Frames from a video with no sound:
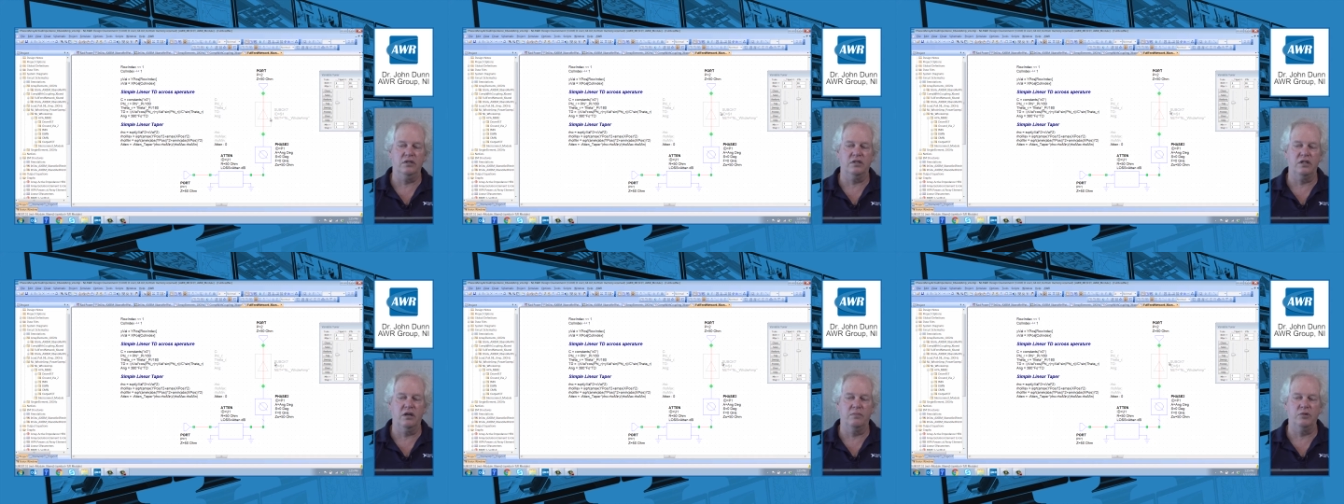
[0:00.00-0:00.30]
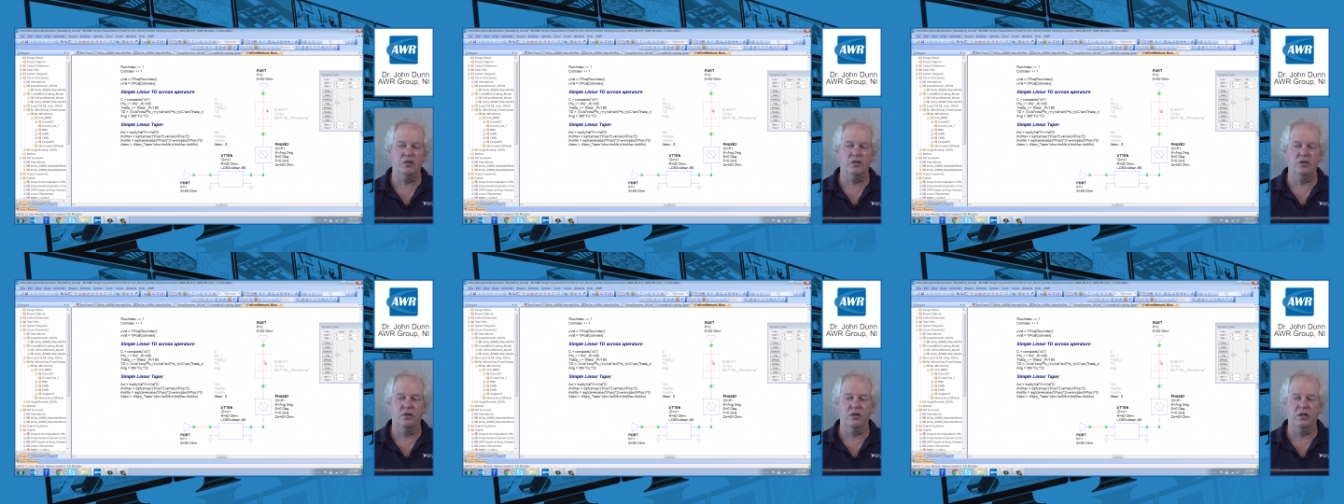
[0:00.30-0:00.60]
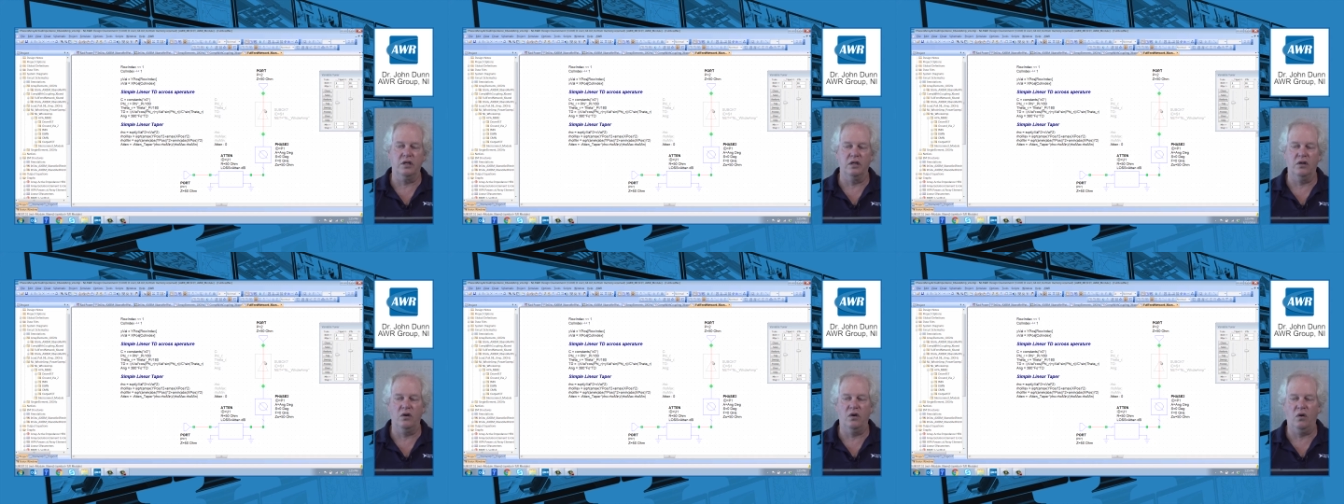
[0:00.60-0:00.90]

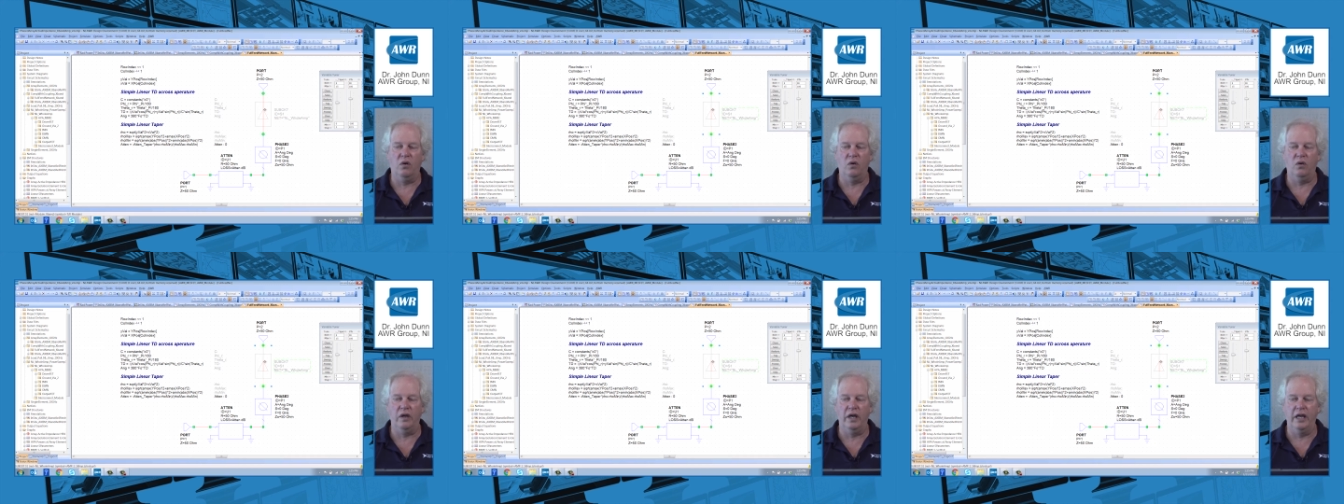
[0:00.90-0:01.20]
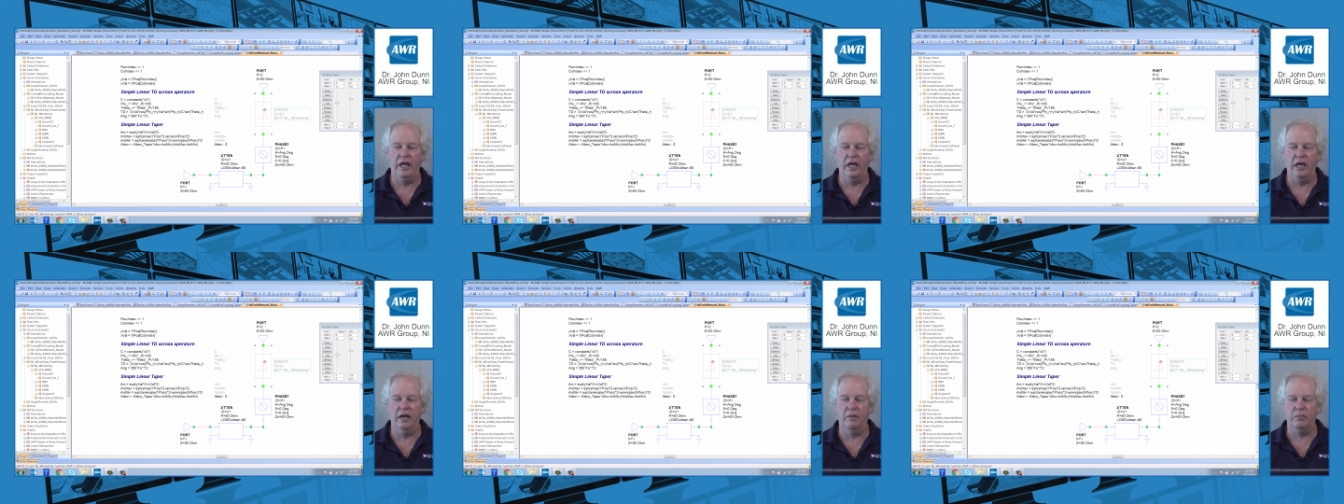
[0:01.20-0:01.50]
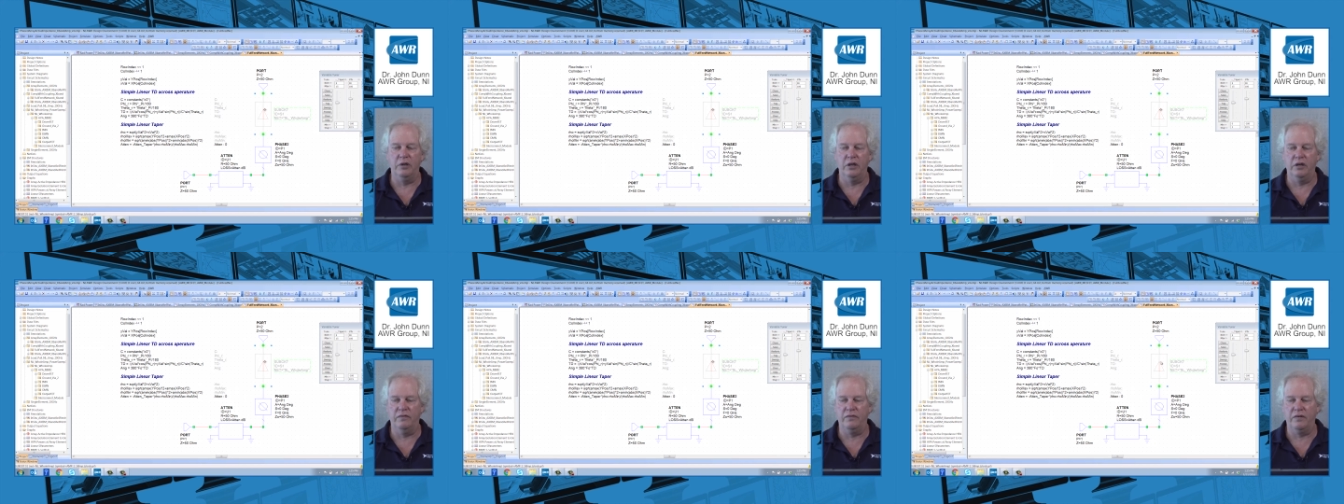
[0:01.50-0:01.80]
subcircuit whole
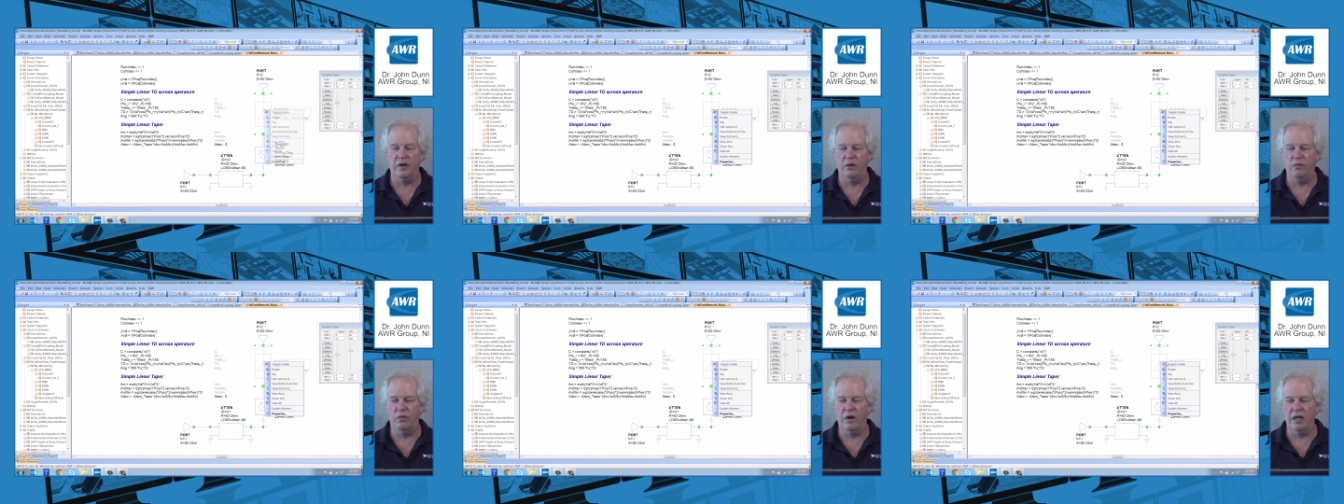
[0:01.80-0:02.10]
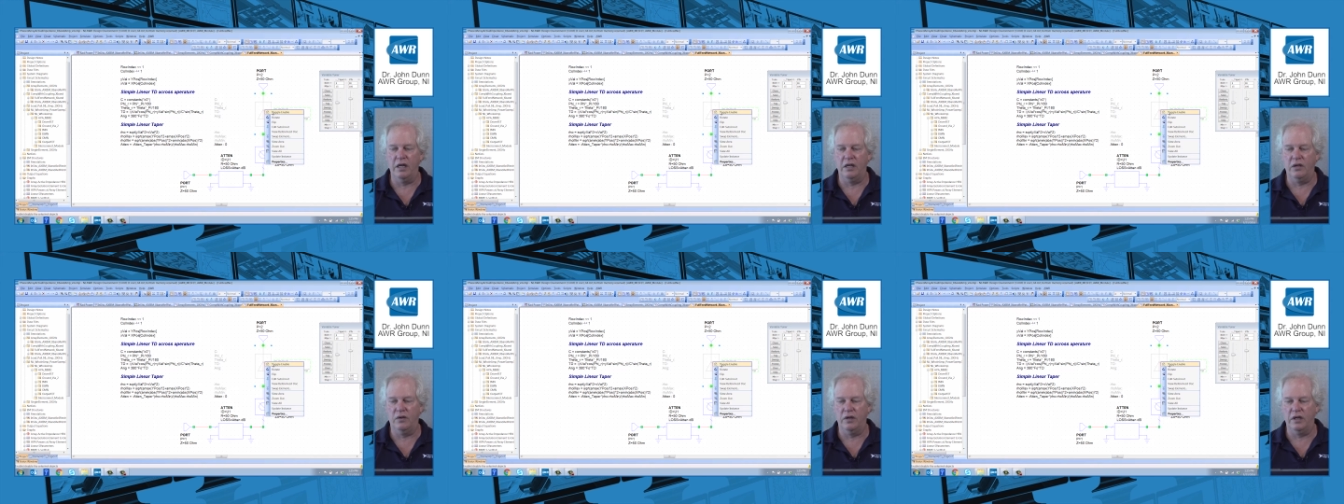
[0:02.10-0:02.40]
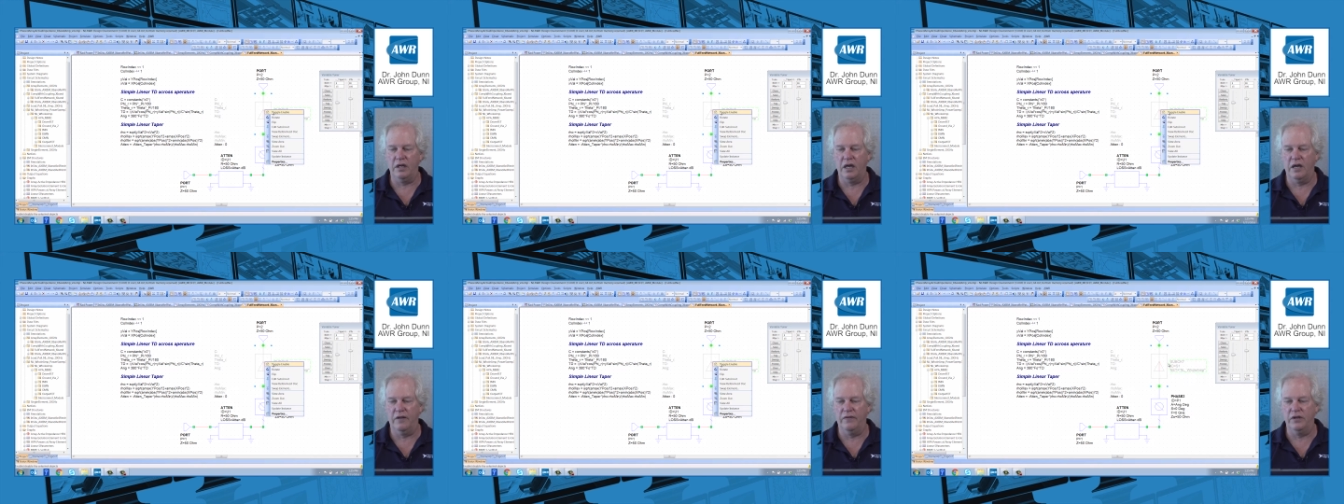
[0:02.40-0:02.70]
amp. And if I right
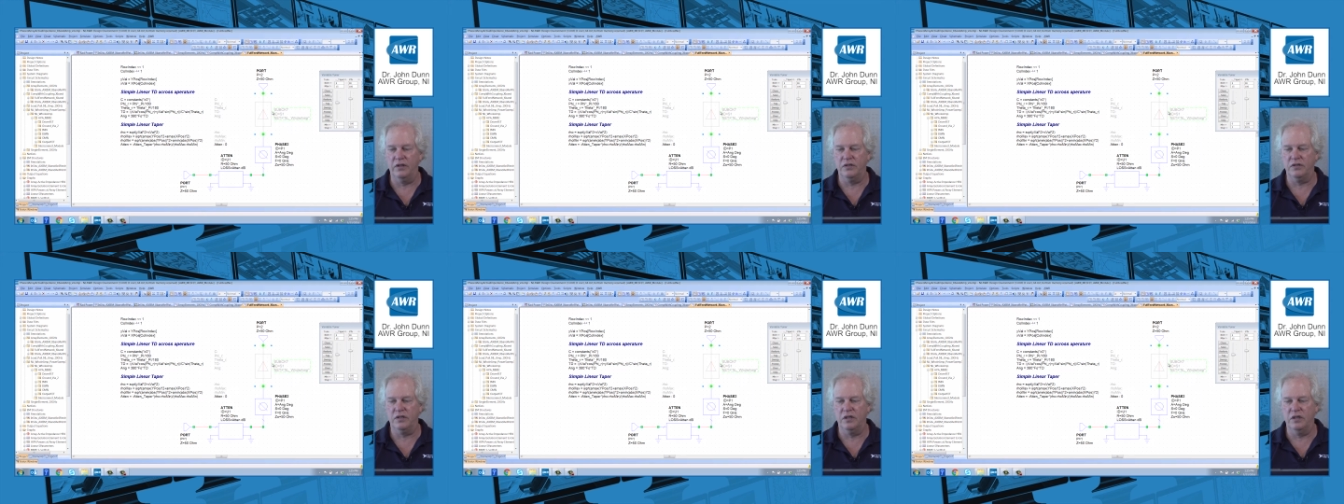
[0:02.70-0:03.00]
click on this